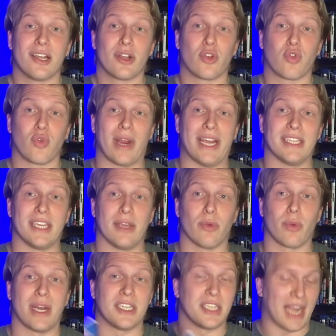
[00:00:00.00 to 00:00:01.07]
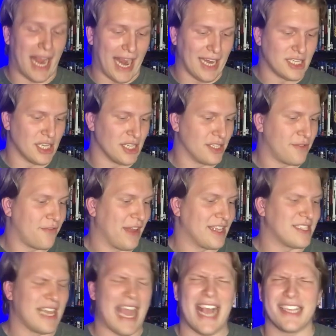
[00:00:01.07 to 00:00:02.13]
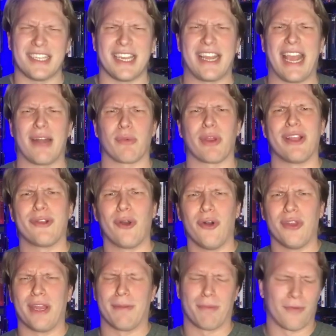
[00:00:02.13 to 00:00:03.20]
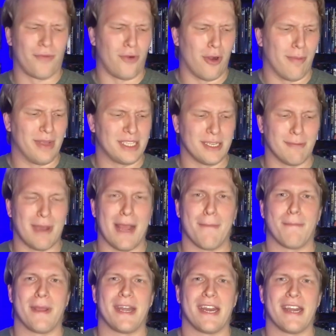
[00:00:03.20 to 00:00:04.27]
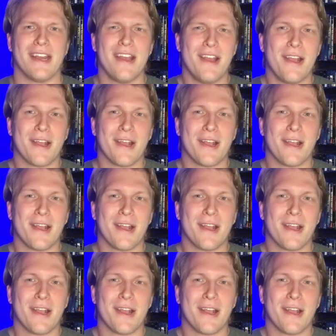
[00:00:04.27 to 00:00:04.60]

Crazy Rich Asians, fantastic Henry Golding performance in my opinion.